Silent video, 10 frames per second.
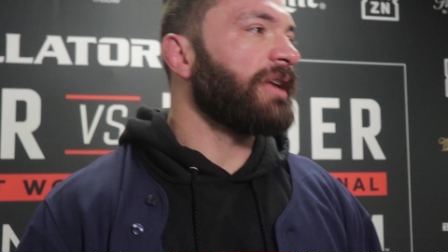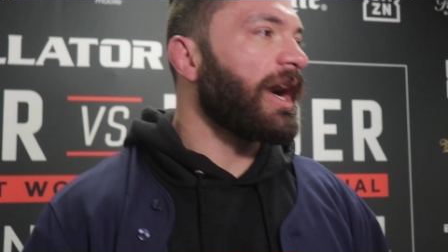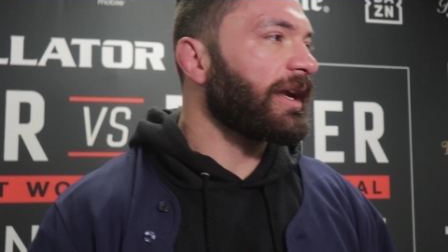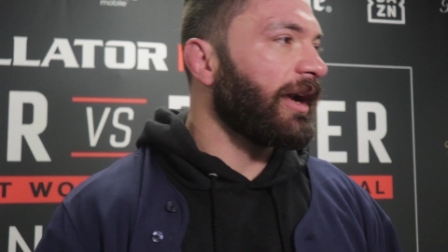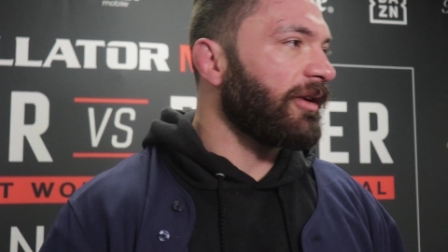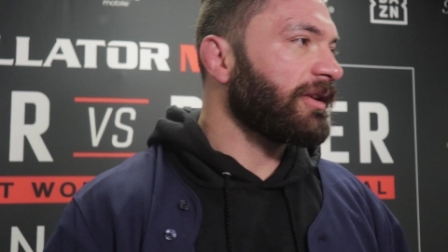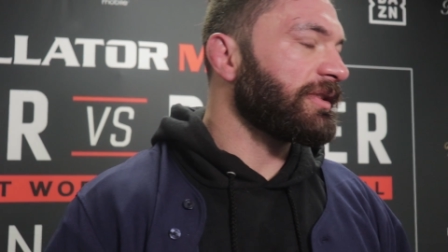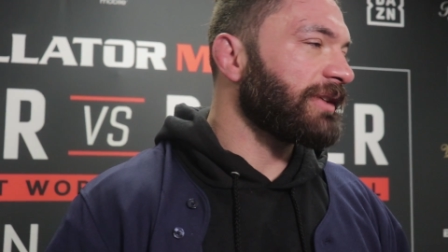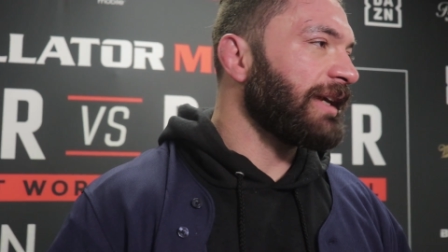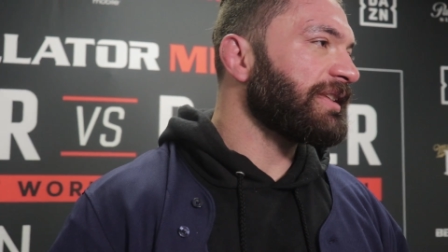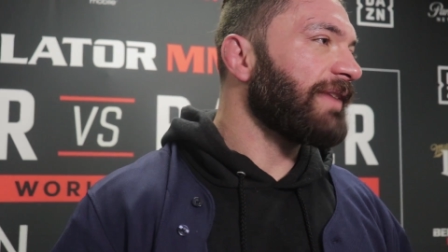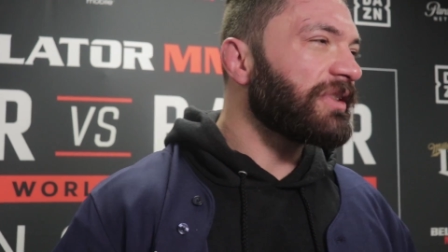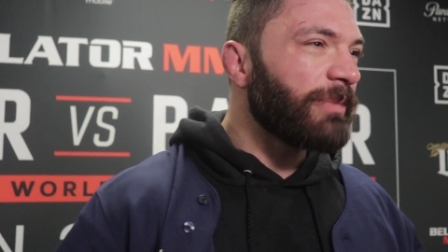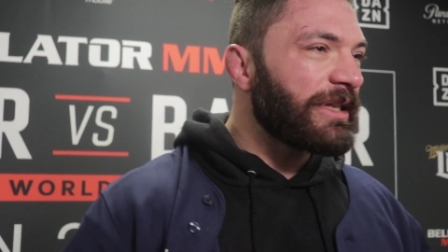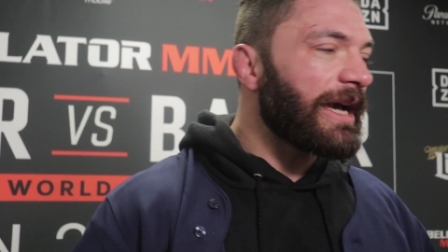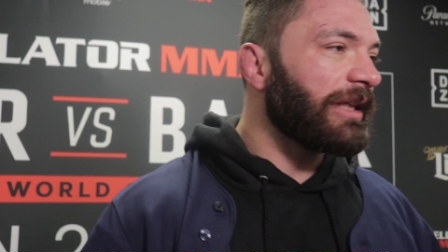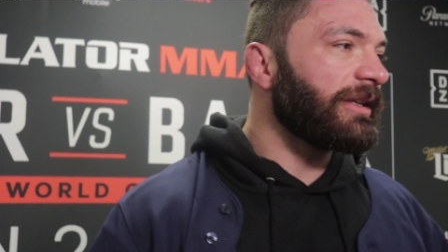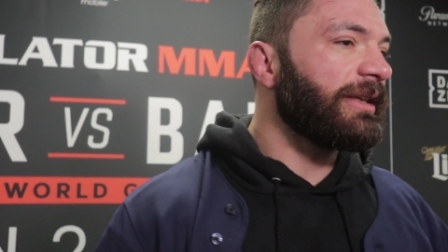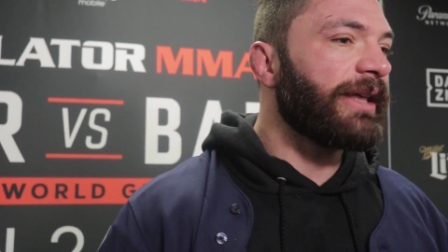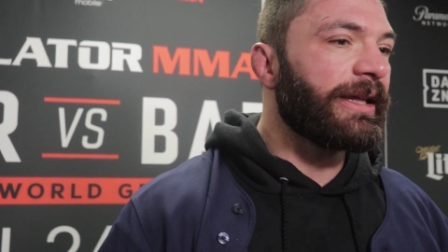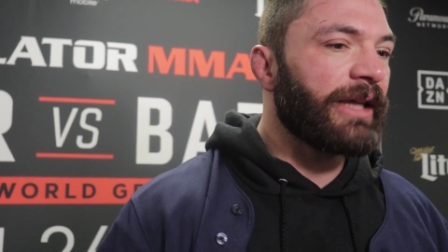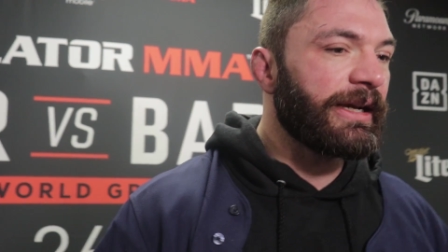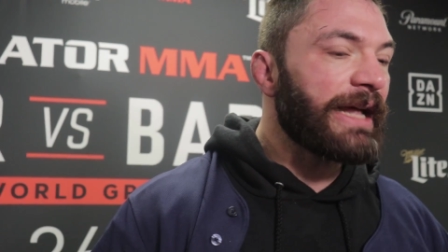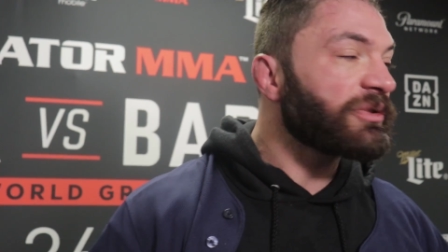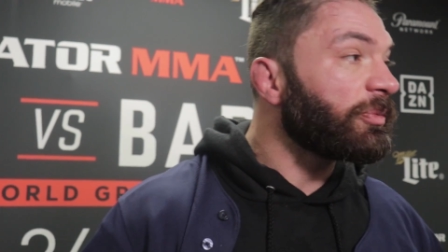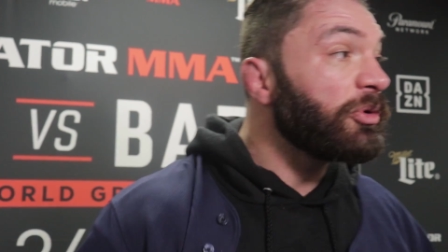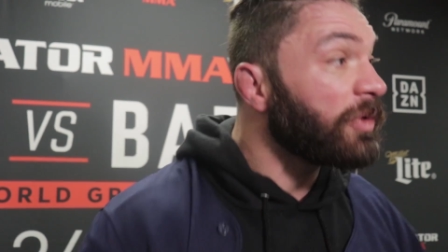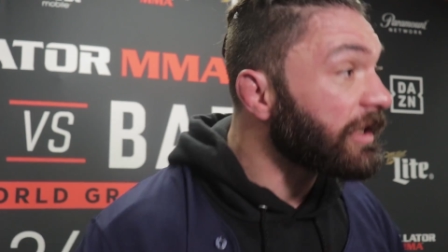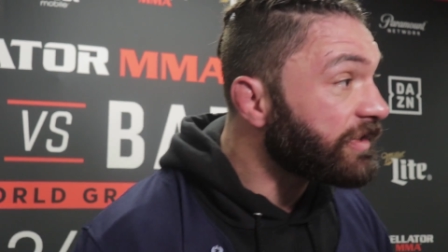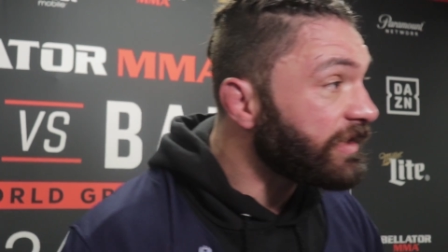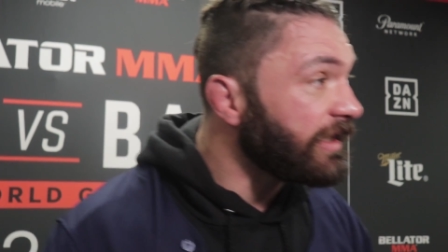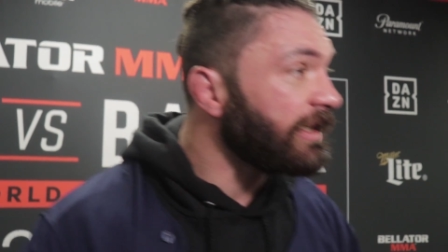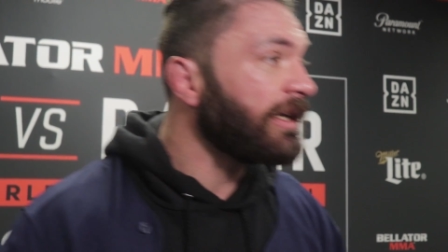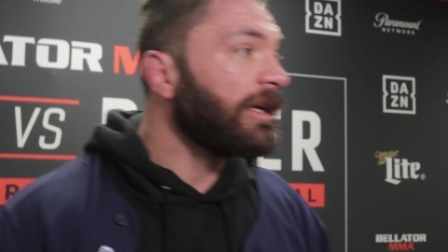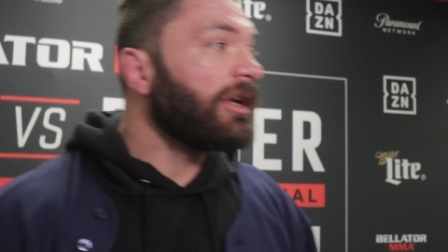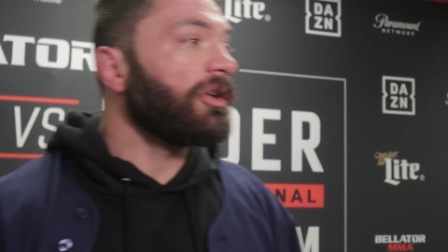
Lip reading: the knockout, because I just have this mentality that, like, that's what people want to see.